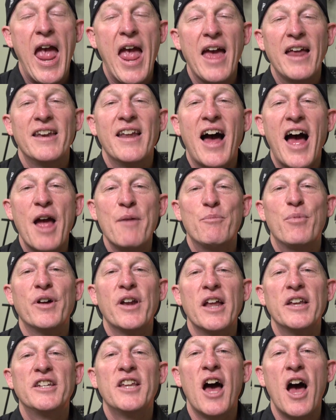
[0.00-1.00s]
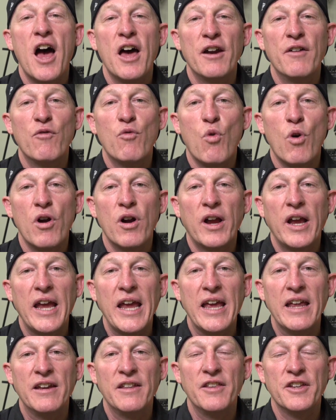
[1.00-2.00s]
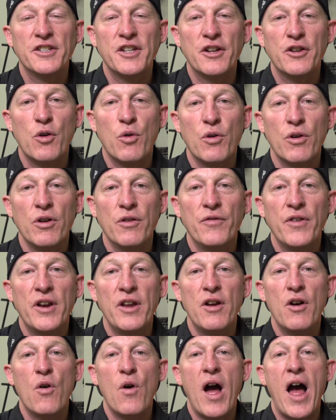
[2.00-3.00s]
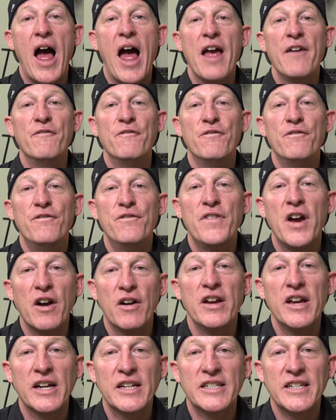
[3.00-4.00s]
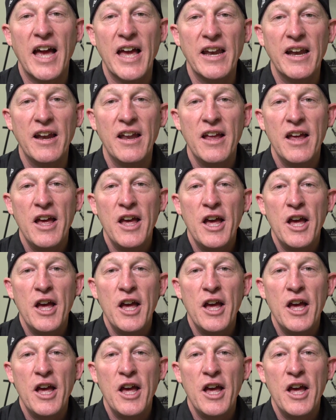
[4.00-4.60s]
And I put a ton of work into this tutorial video. I'm very excited